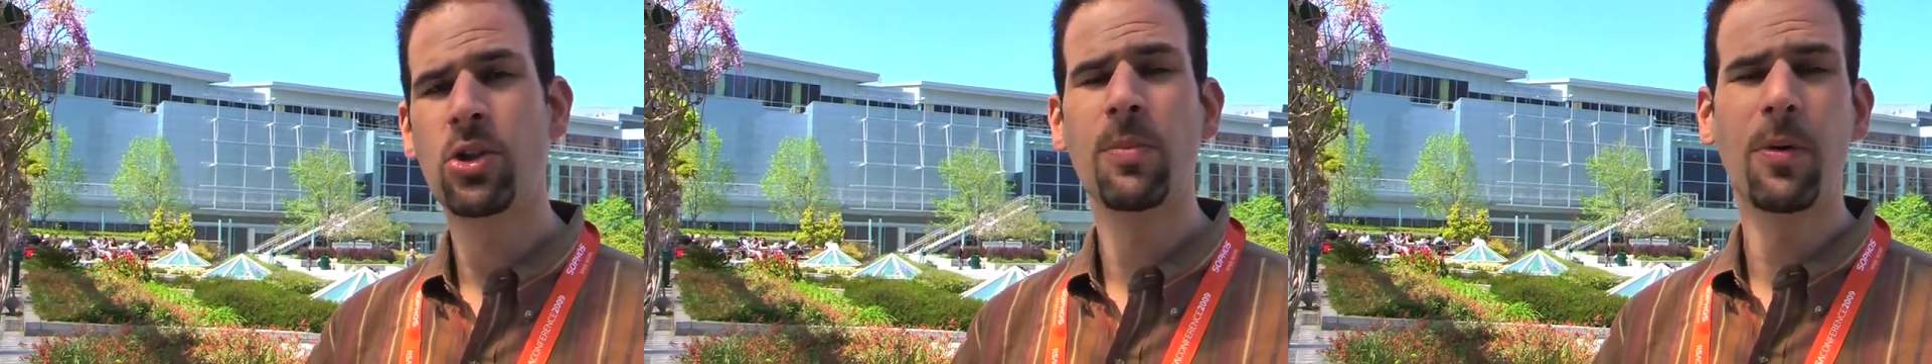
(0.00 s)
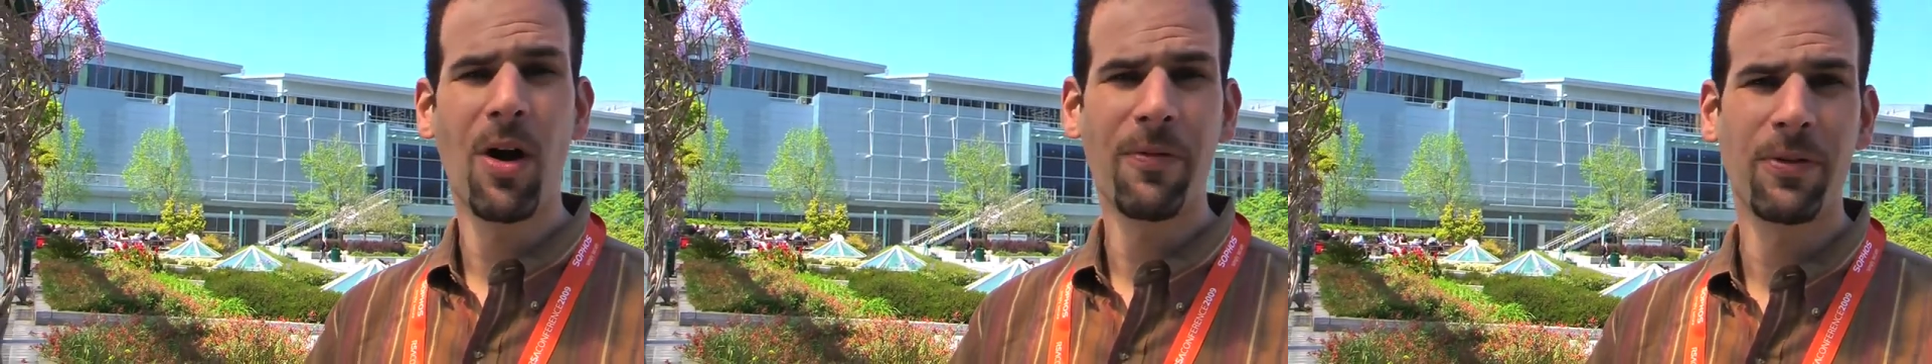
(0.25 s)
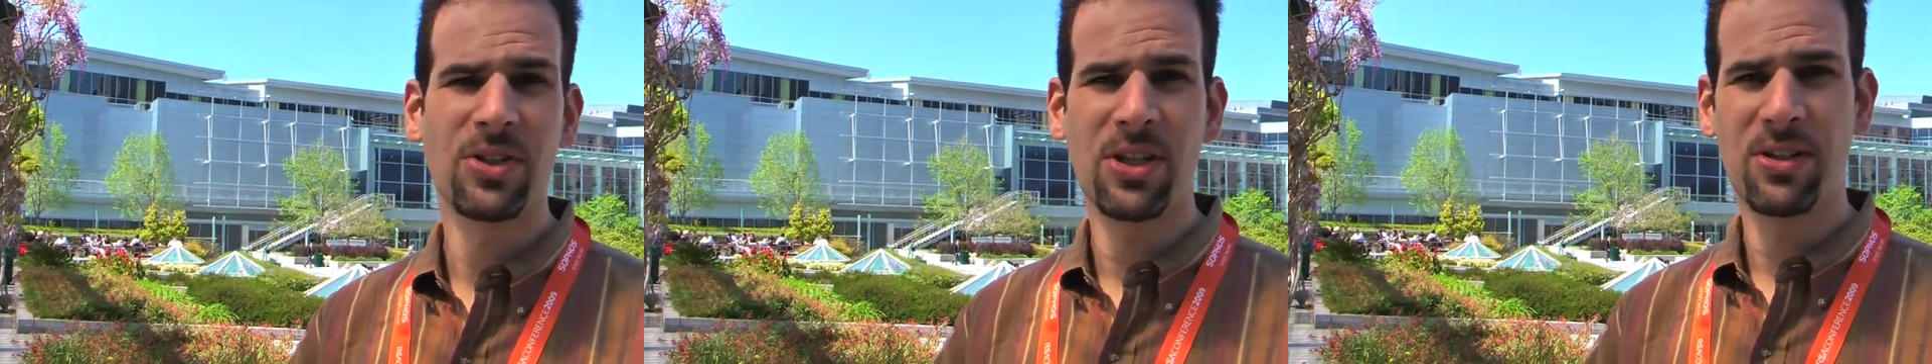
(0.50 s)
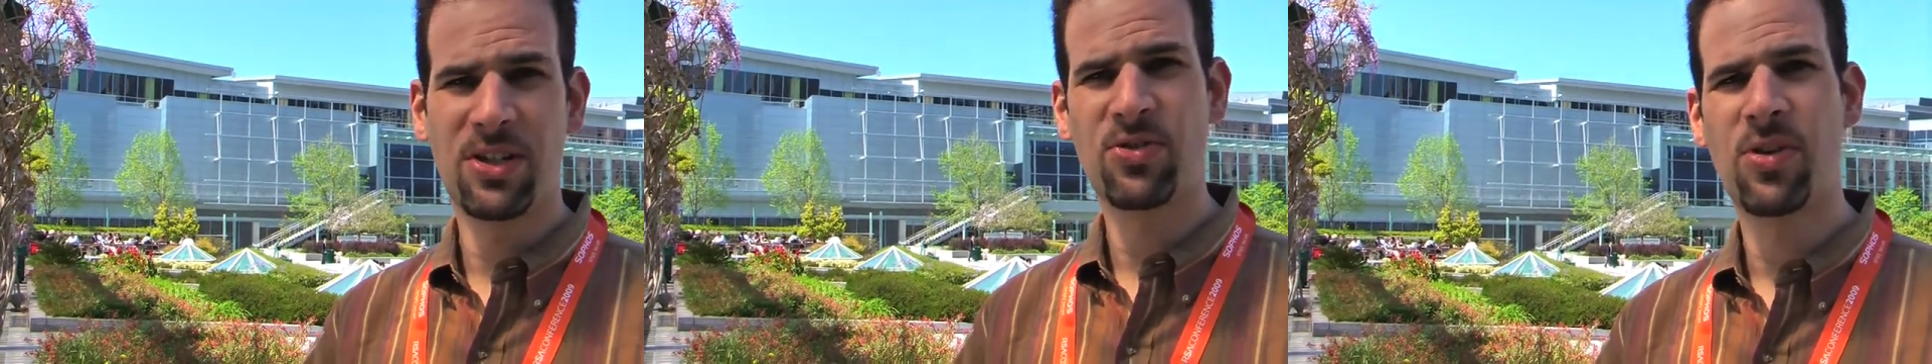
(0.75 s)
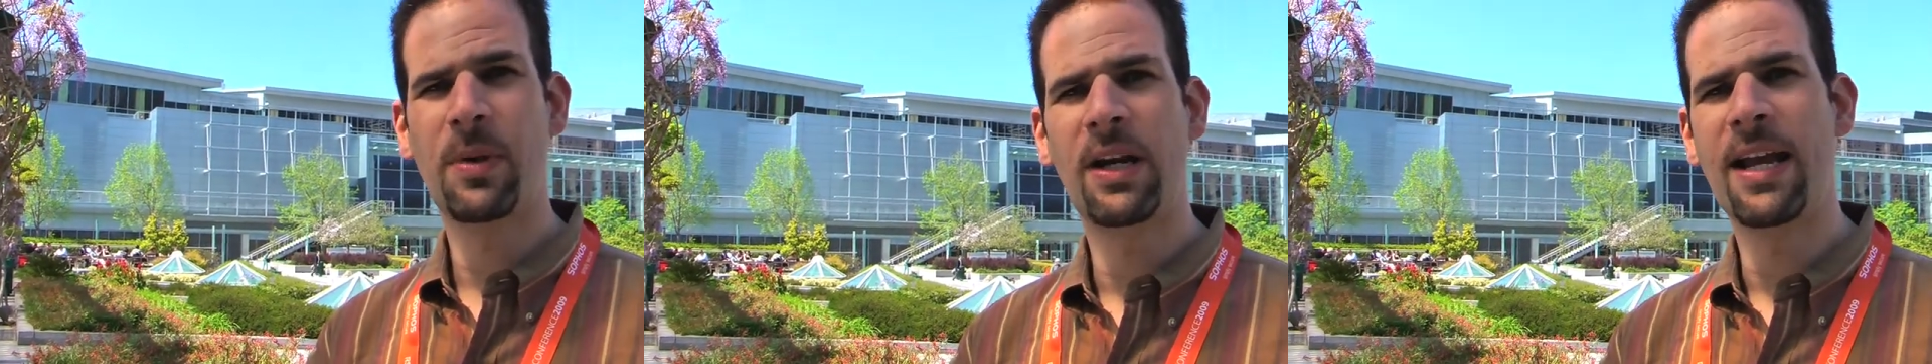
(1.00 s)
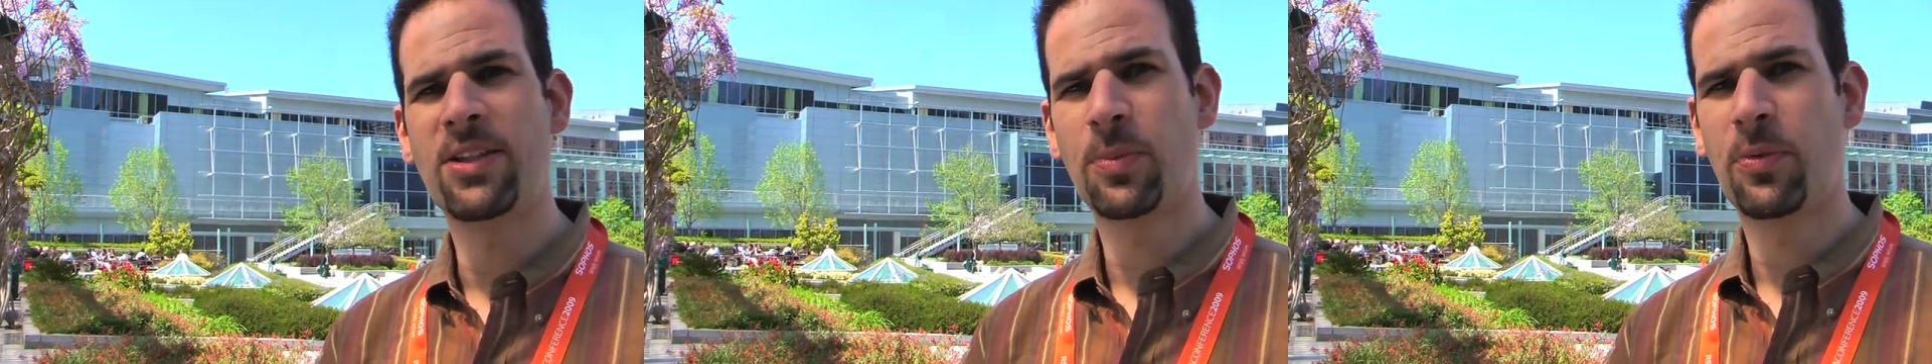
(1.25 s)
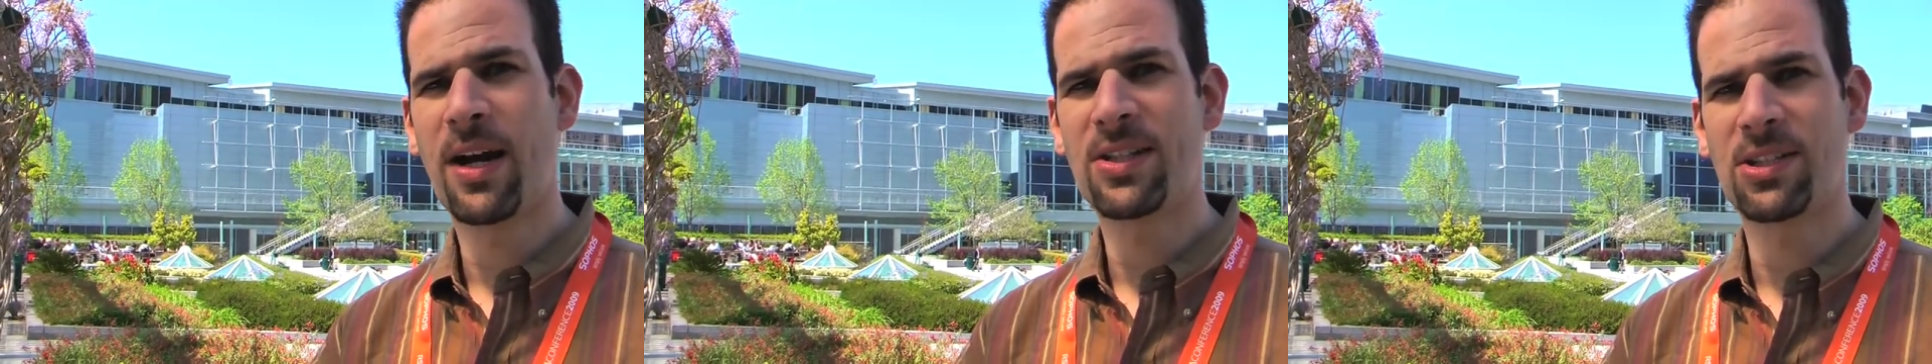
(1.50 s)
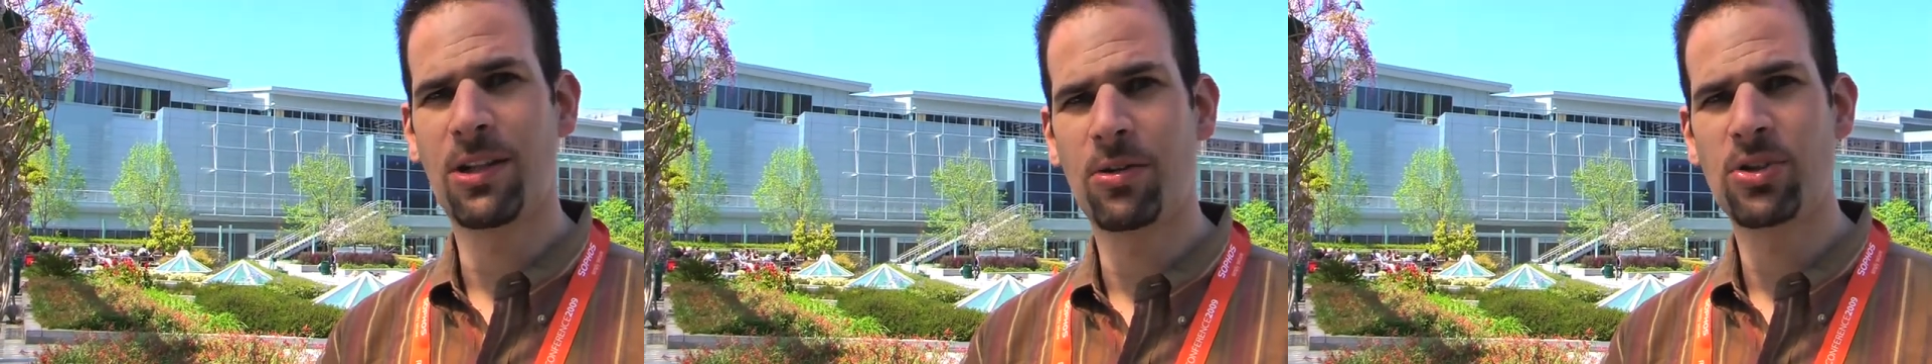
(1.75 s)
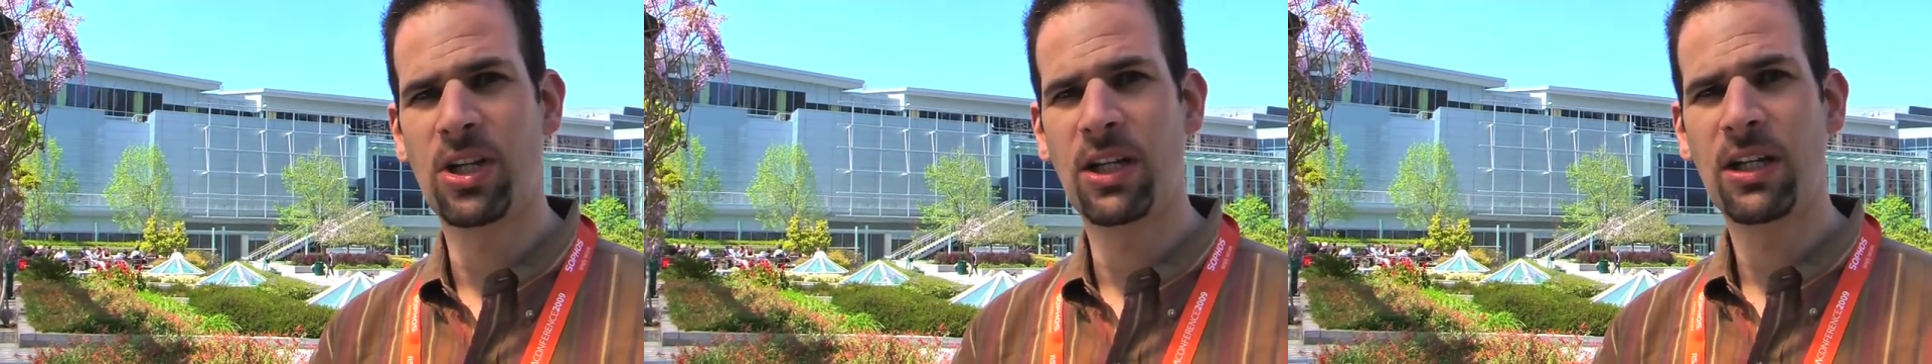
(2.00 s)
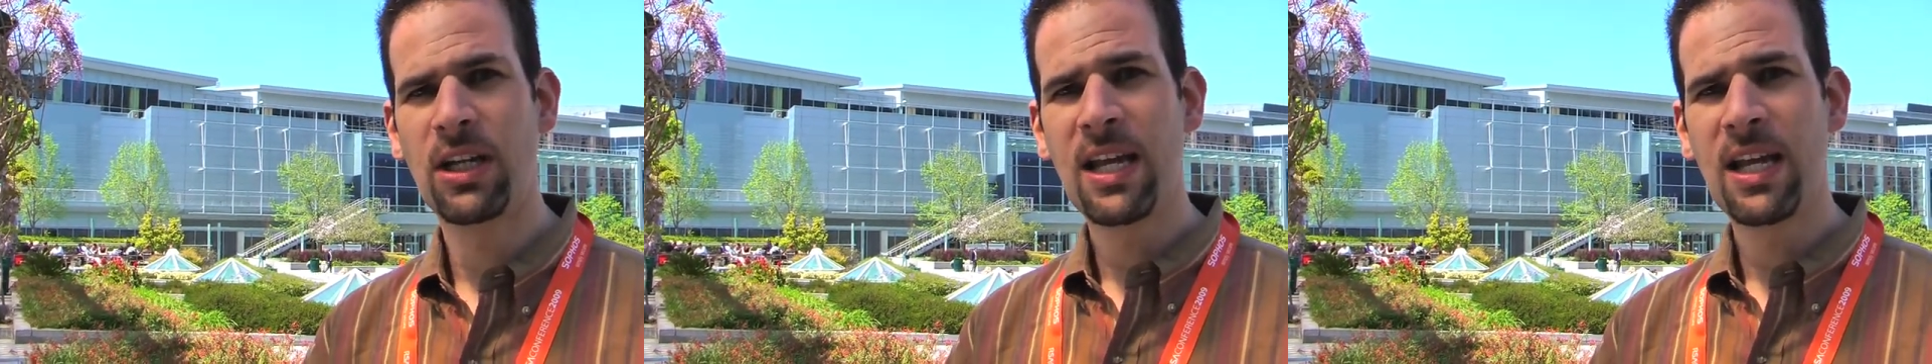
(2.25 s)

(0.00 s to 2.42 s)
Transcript: Juniper offers the distributed enterprise solution.